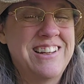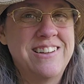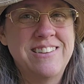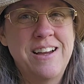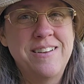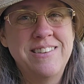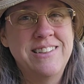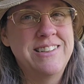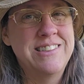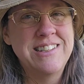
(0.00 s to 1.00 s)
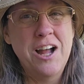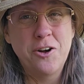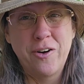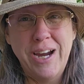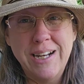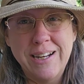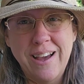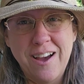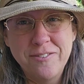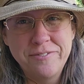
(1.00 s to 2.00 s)
It's not green
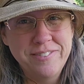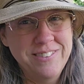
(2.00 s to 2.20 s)
enough.